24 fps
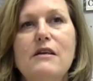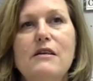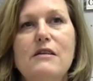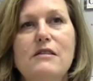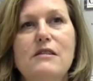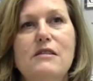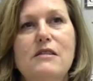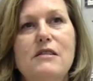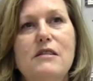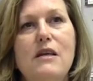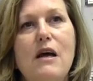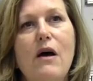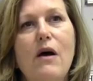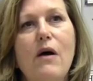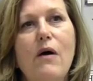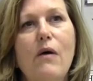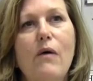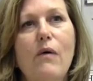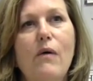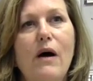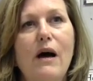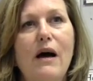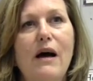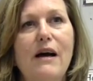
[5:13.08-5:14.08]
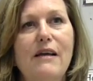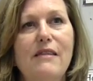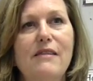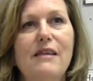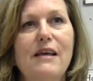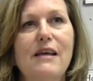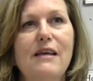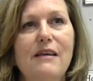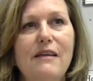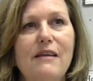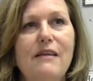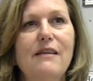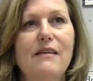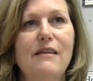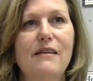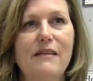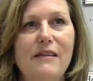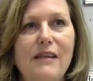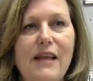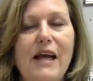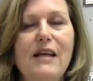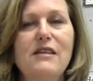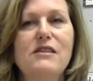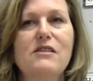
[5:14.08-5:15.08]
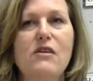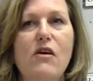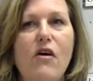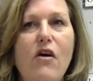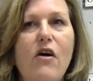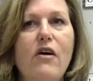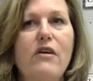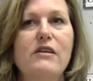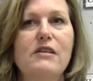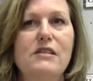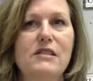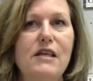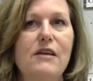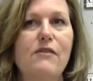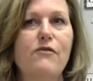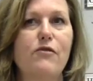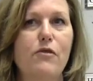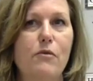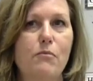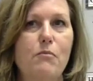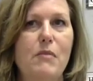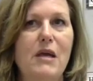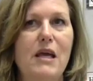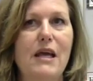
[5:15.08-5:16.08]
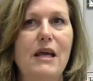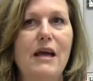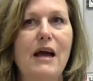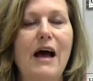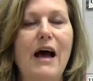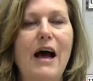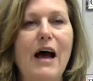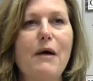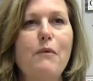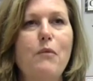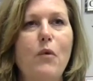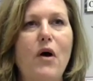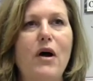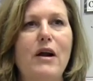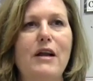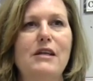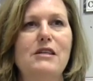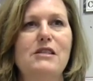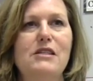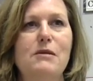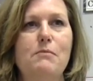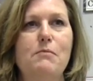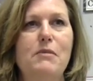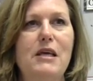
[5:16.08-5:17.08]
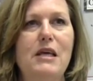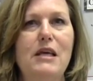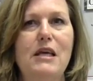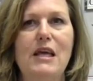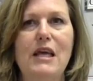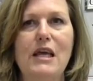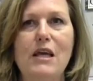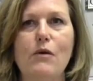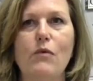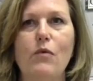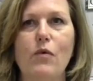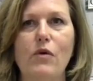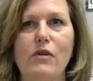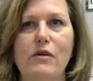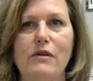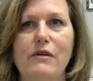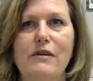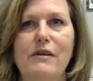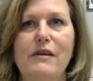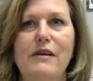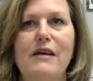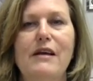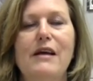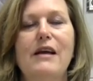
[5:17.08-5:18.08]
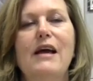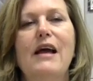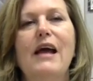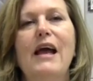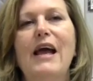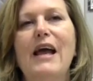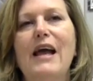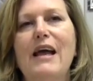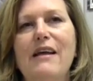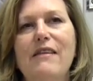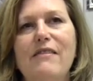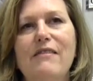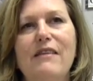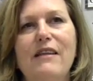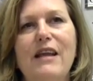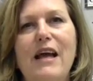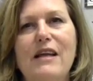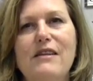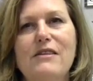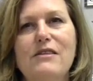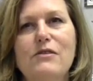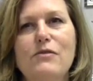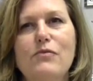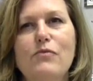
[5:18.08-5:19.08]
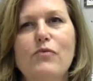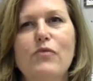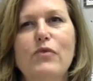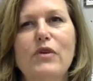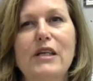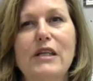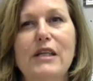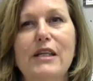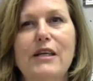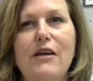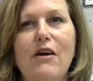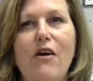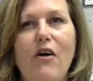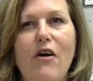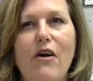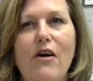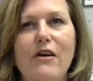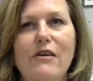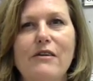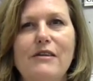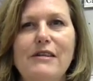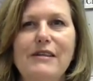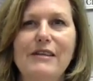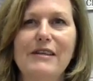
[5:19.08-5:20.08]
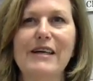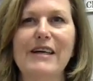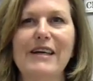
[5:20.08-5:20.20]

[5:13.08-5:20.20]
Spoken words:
So I think that's the hardest thing for me. I want it to be equal, and that's really hard.